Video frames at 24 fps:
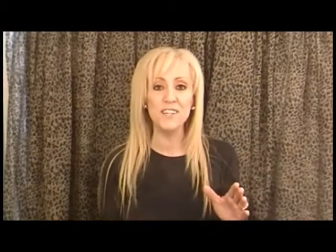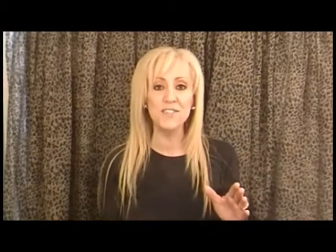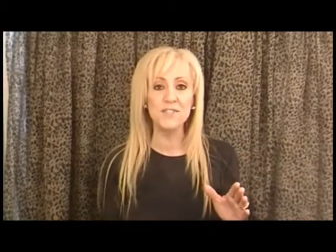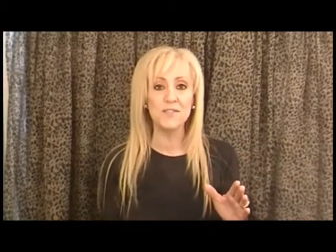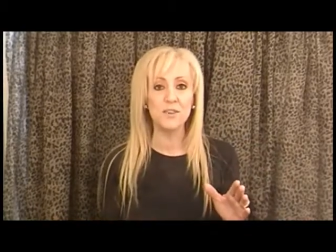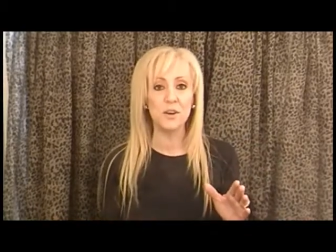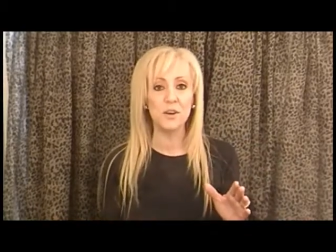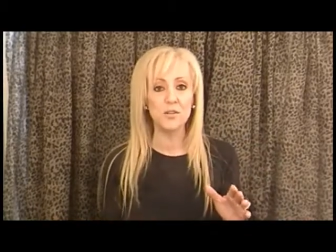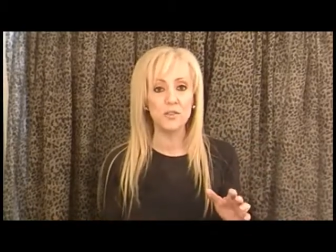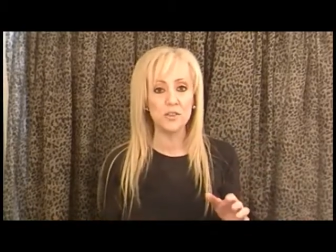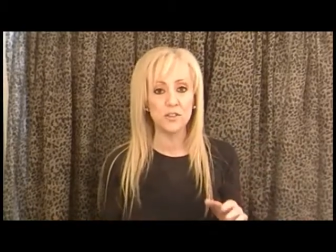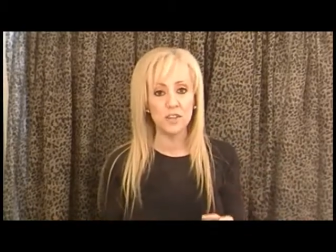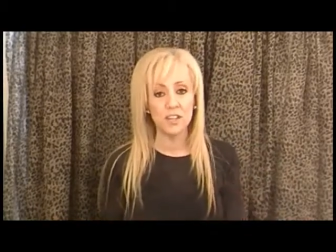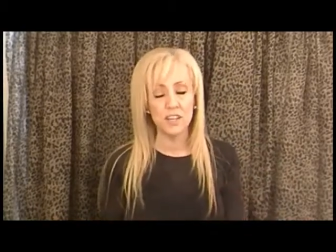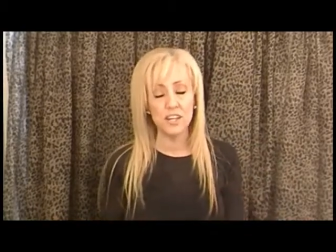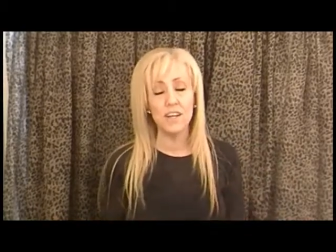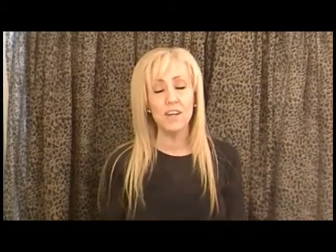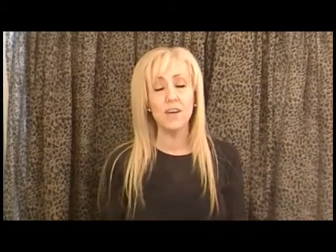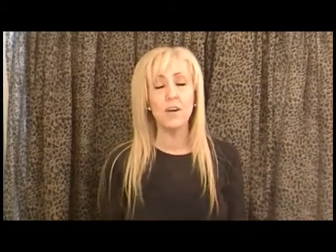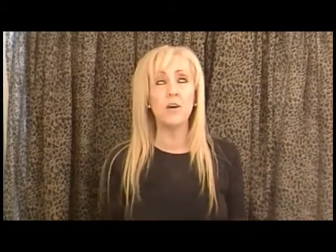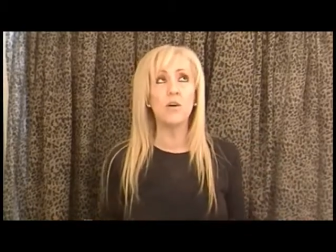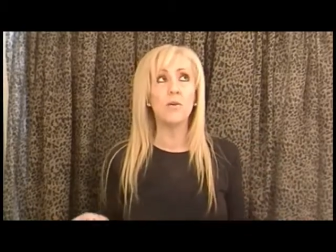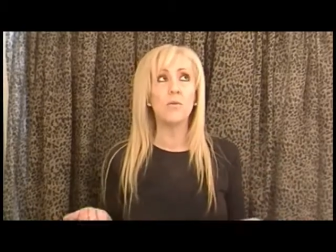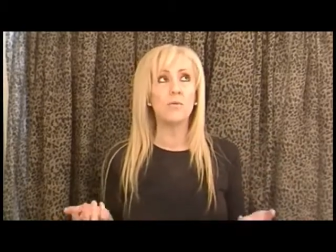in
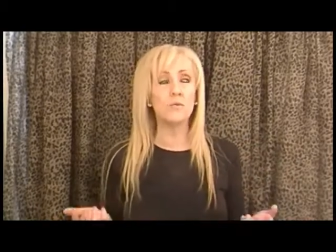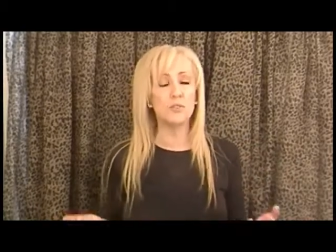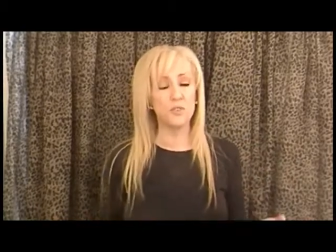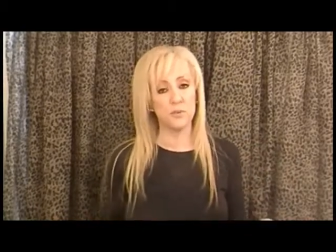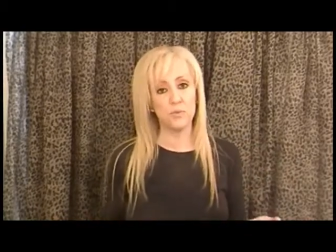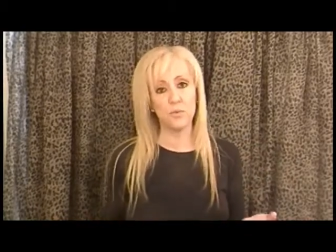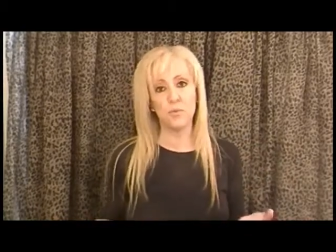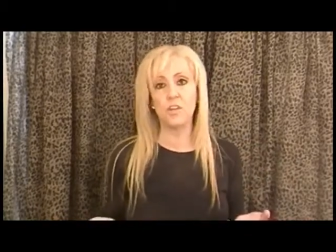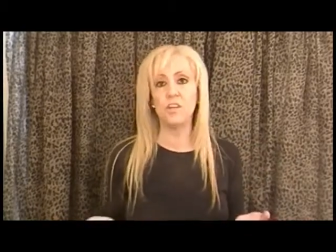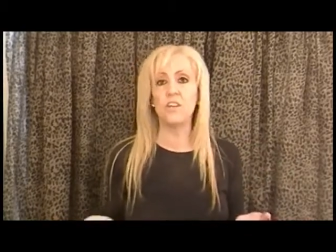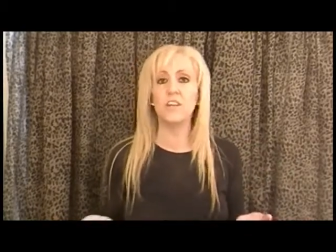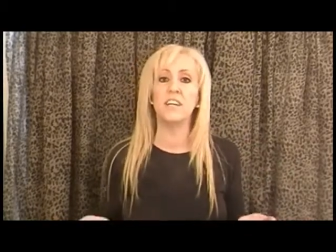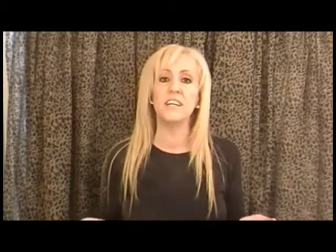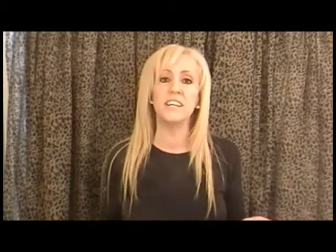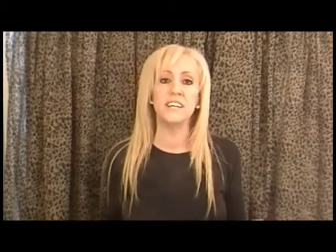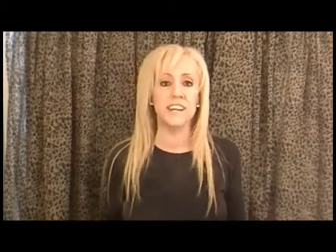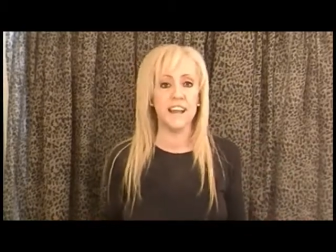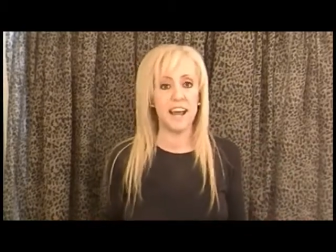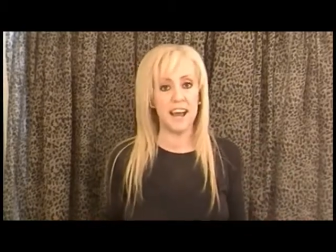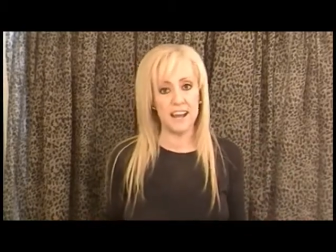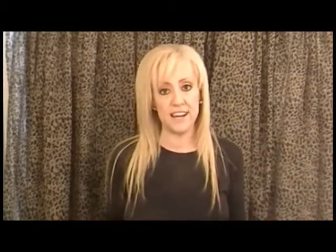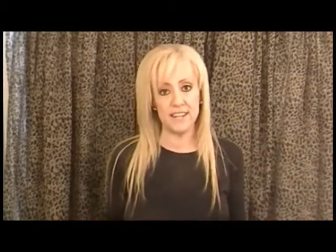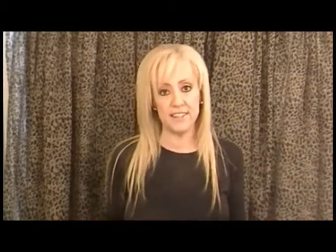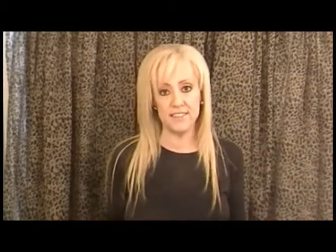socially was really
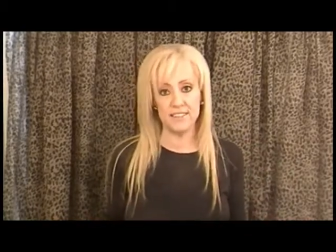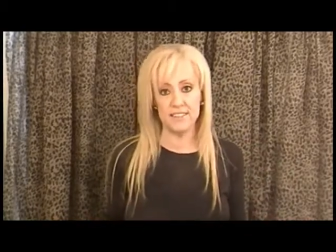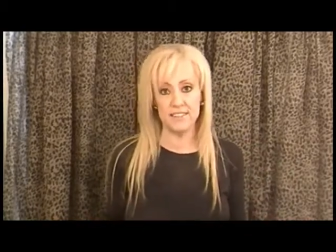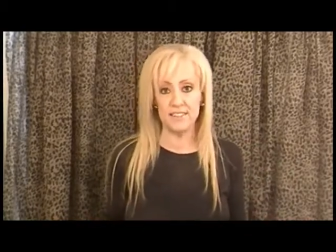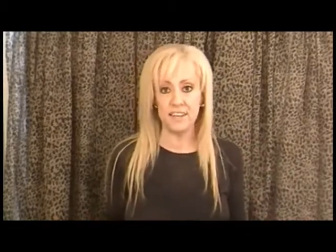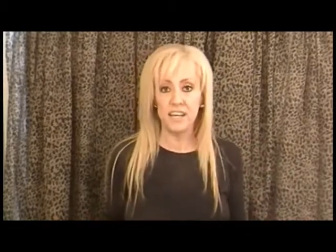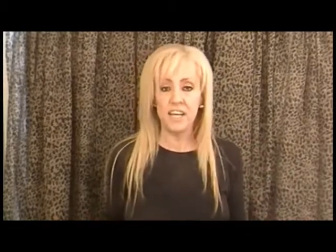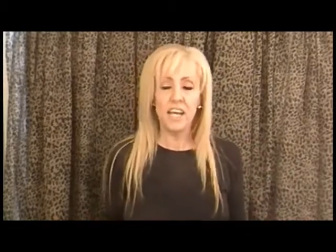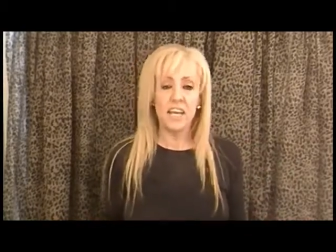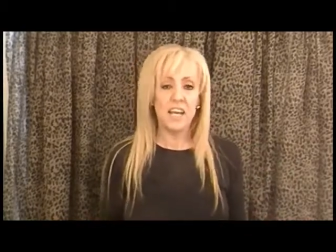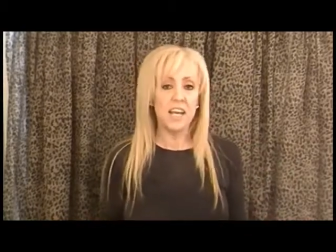nice.